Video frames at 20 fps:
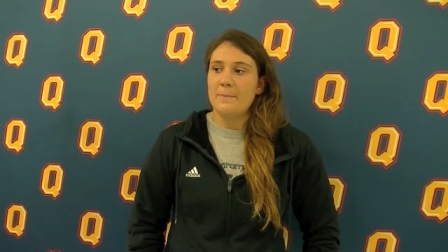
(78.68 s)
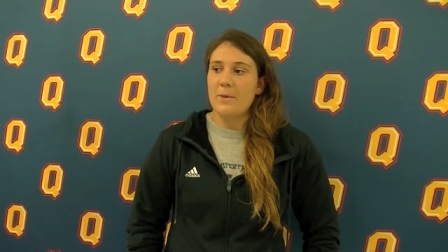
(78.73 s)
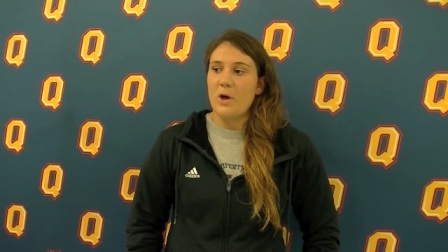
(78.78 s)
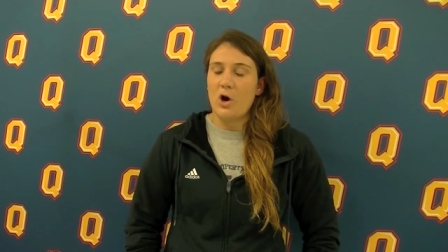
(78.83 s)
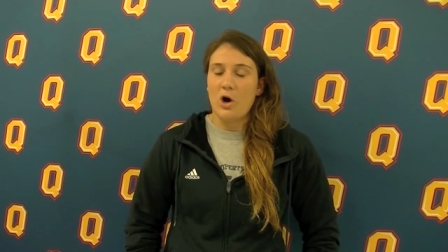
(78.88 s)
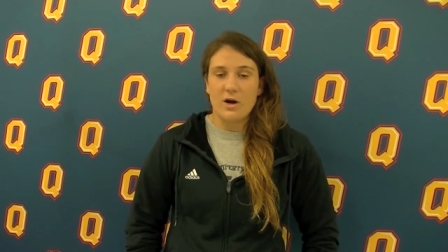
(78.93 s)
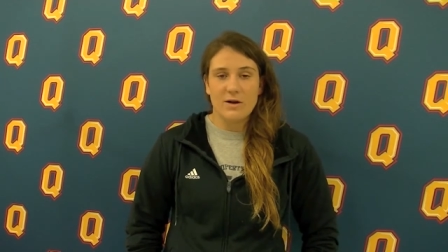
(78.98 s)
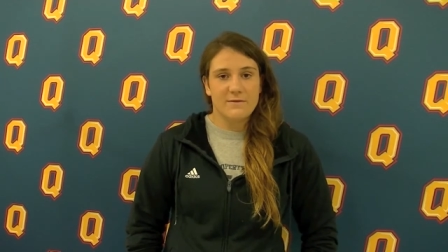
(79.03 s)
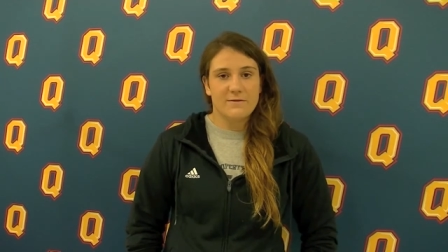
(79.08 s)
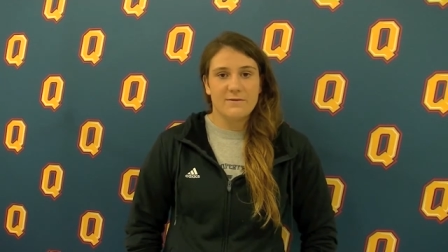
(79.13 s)

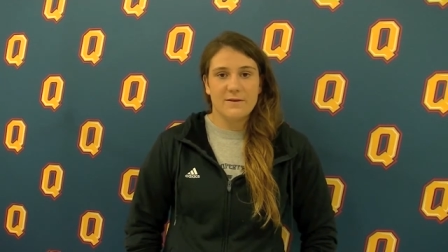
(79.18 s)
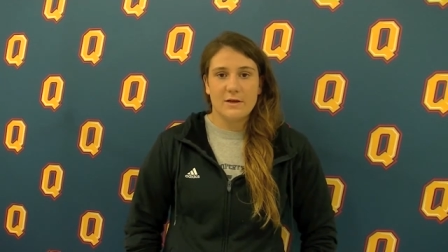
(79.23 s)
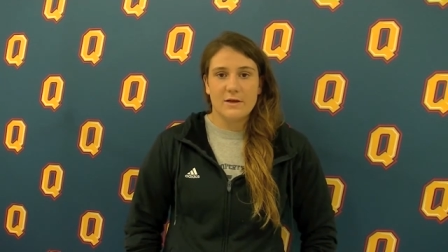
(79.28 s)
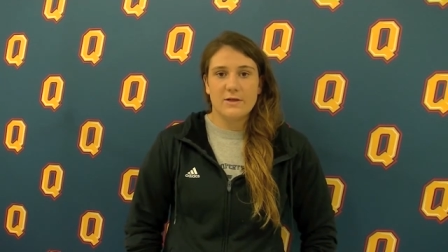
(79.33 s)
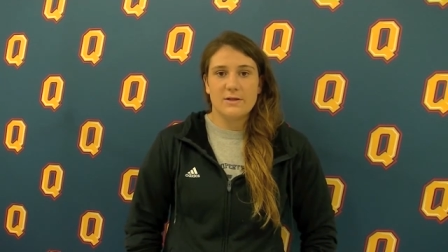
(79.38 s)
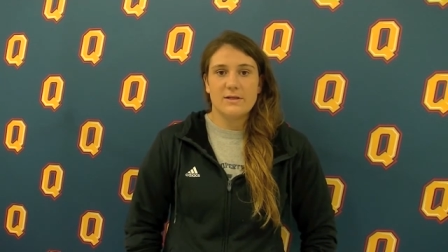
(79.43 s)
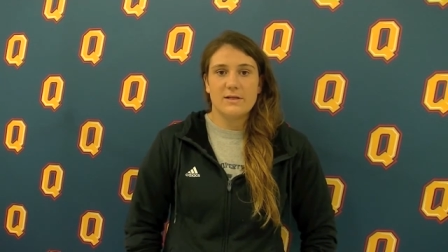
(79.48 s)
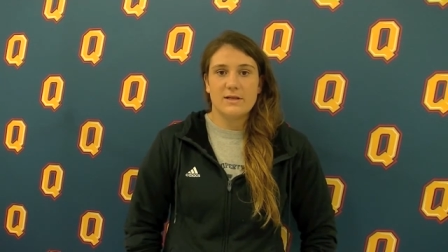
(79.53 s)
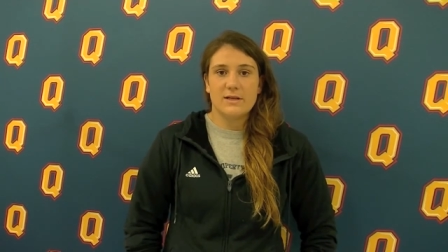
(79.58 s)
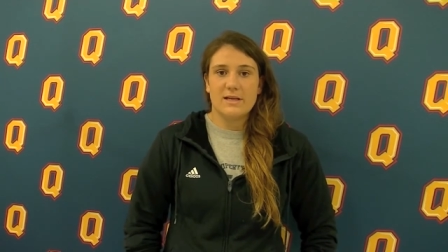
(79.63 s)
on
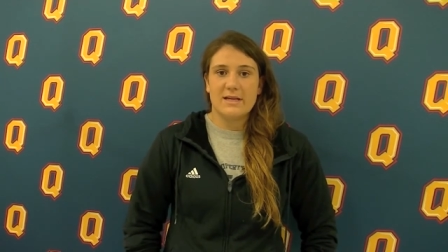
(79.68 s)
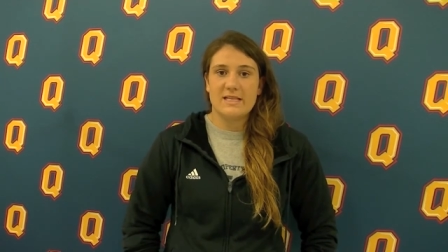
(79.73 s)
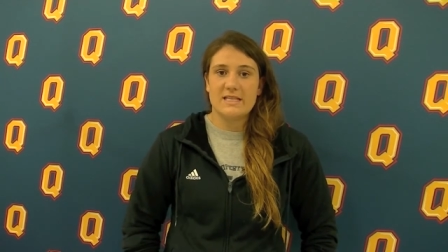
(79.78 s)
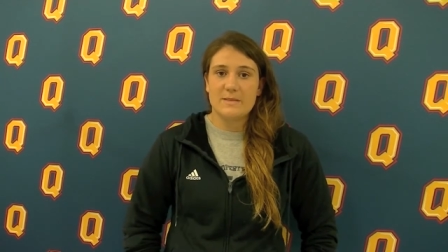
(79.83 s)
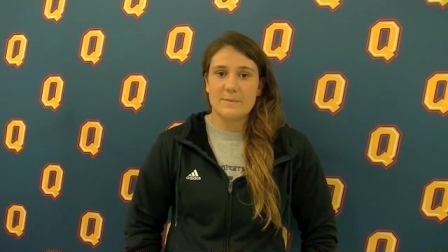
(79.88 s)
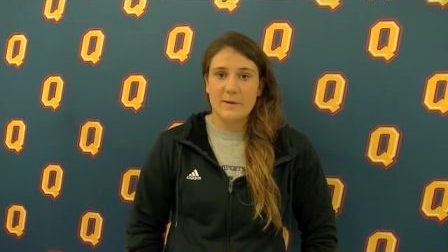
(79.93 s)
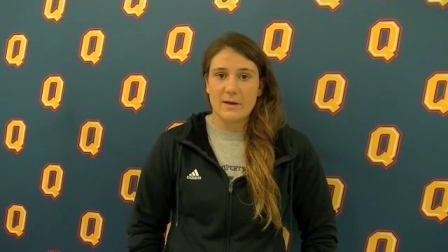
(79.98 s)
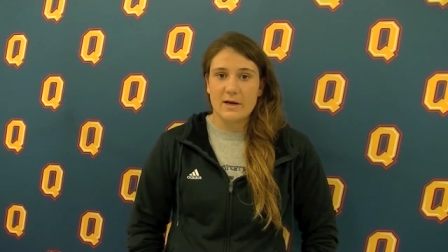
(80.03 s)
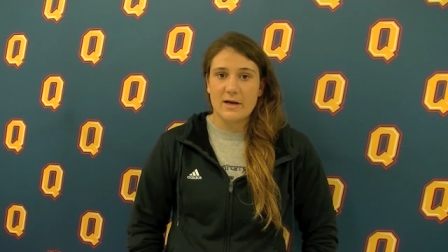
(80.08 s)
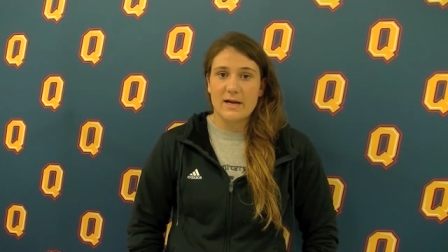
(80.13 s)
field
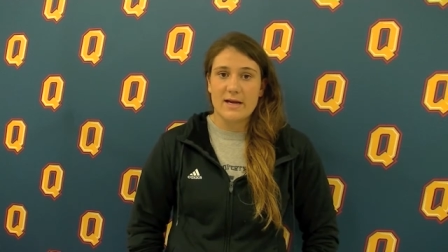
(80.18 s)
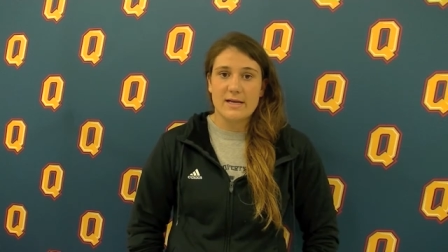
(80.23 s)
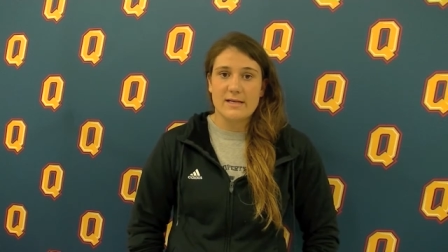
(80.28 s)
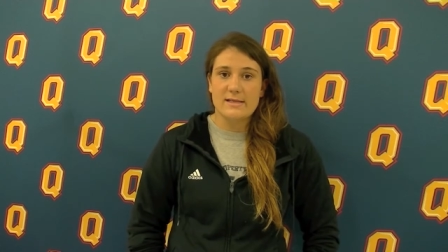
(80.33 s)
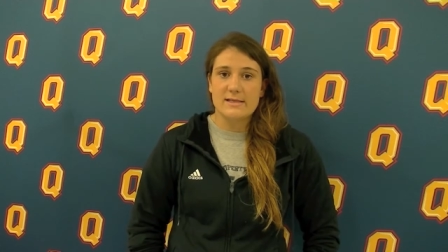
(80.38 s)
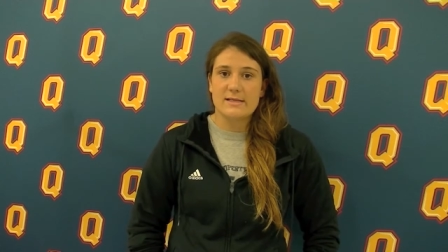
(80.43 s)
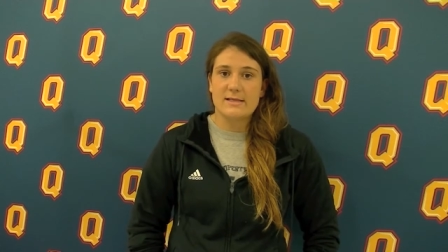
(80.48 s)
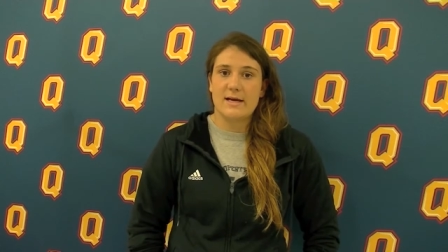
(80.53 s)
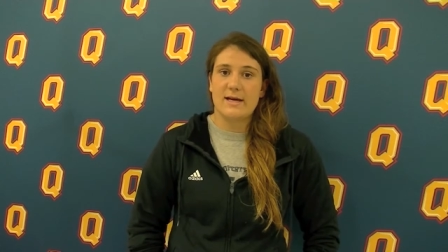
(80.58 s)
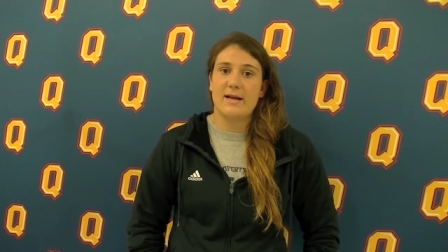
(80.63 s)

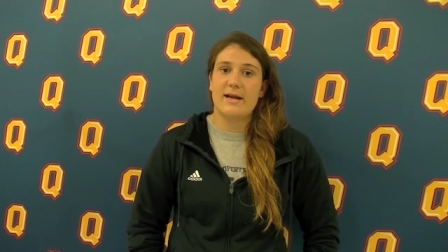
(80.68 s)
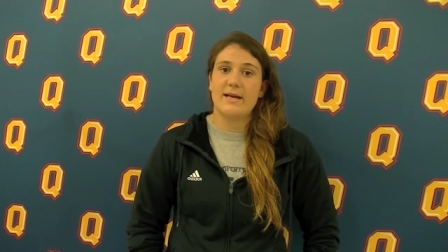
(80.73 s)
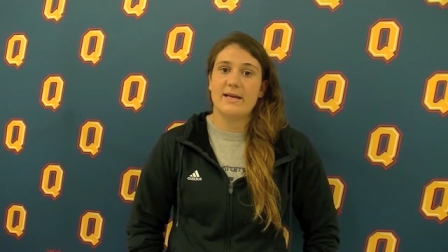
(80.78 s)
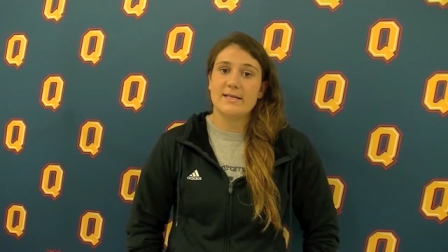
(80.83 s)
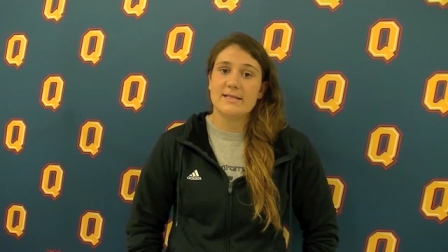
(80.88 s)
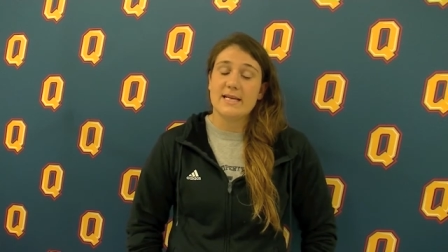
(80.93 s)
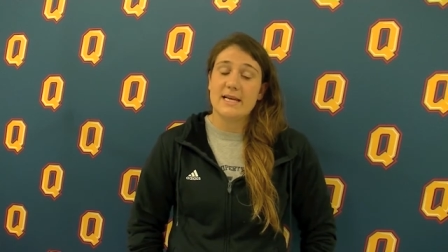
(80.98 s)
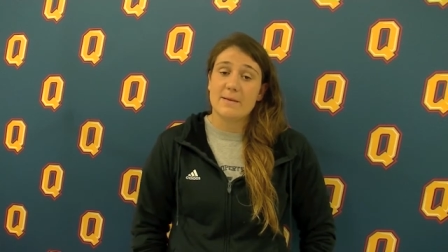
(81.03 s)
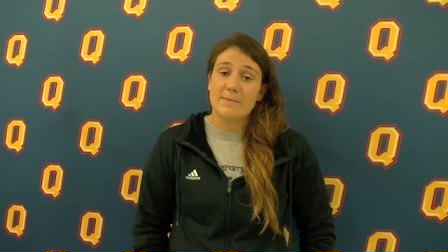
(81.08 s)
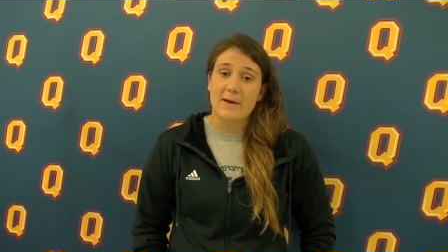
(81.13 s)
experience that I
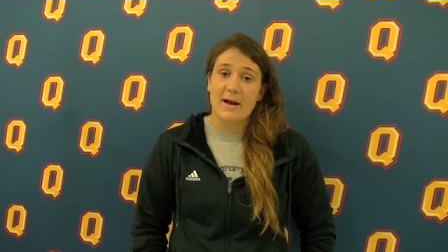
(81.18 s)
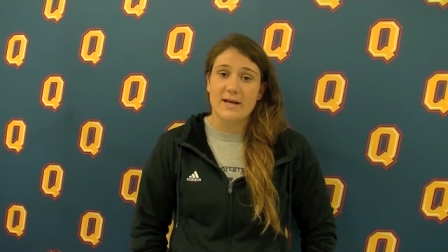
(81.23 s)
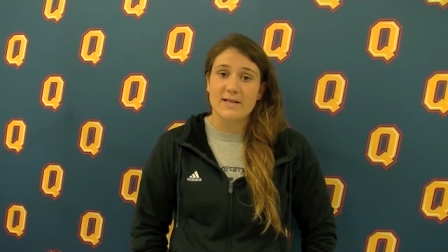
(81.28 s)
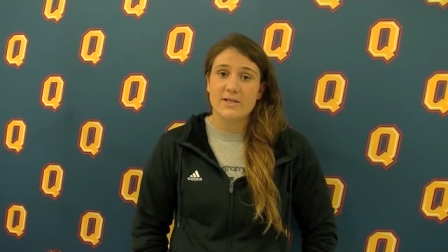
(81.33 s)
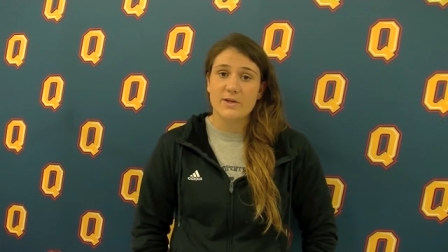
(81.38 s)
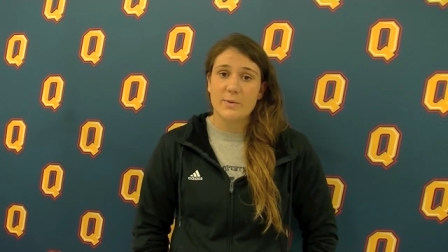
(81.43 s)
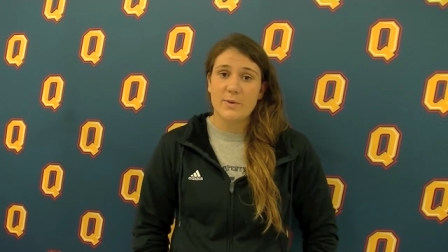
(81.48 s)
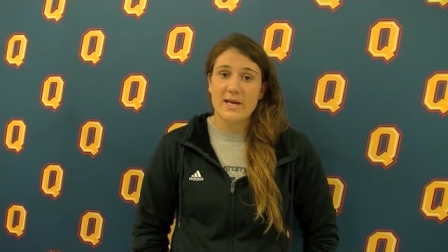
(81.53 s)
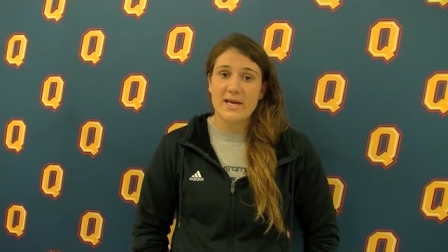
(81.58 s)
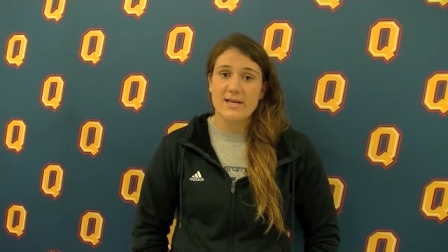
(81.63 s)
can take back
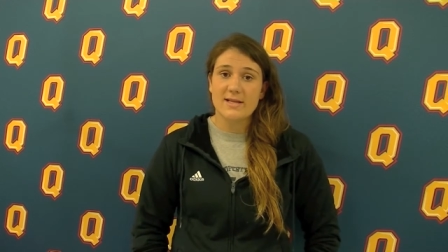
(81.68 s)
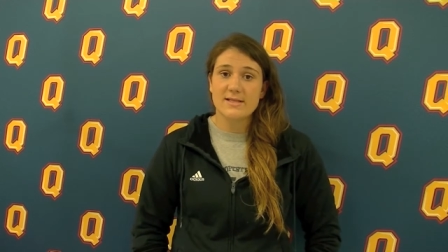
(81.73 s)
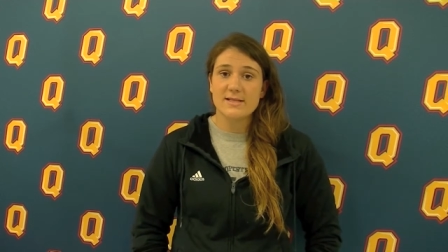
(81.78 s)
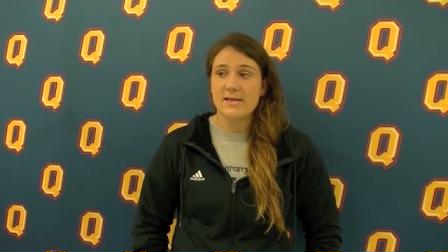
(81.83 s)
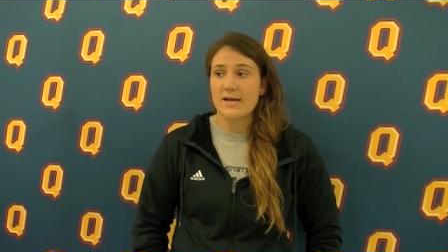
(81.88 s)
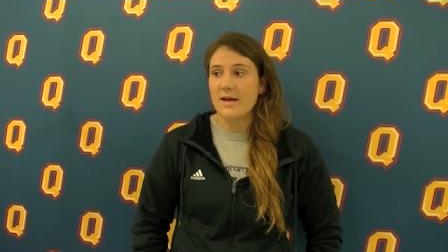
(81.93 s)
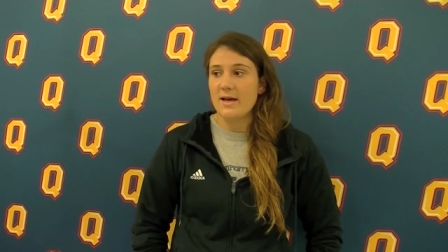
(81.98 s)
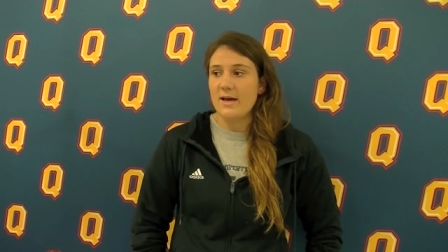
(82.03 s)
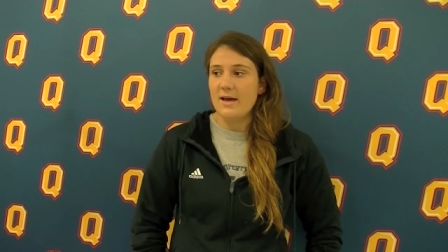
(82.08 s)
to Queens,